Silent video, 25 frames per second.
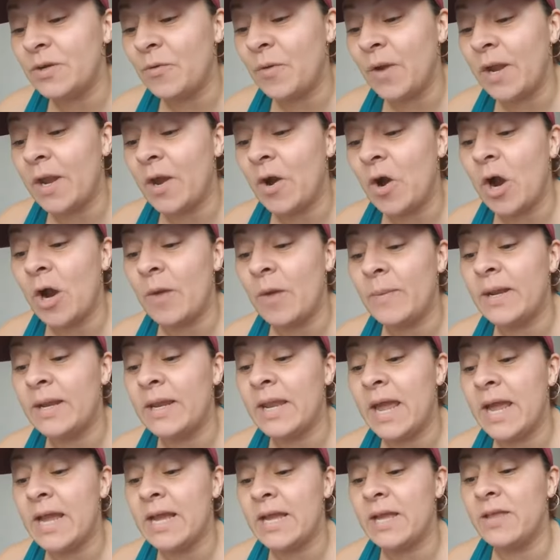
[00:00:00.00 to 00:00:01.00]
a great army
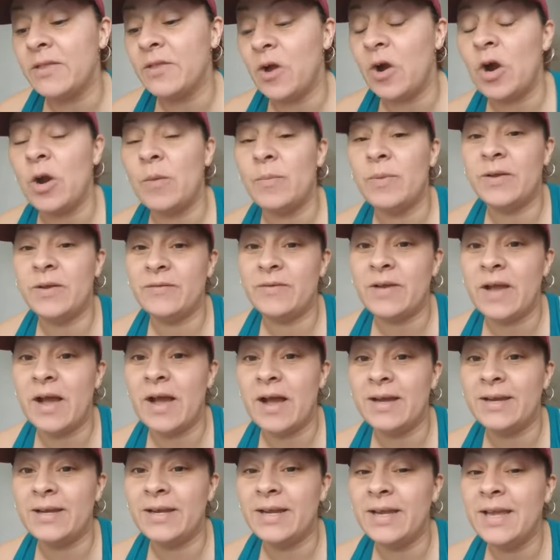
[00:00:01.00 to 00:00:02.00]
like the army of
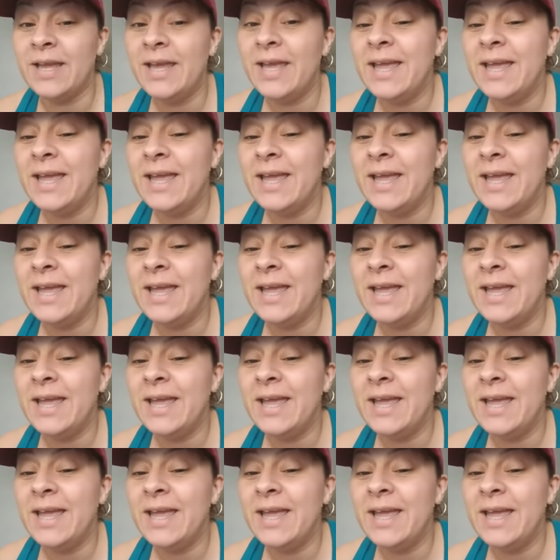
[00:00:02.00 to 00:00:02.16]
God.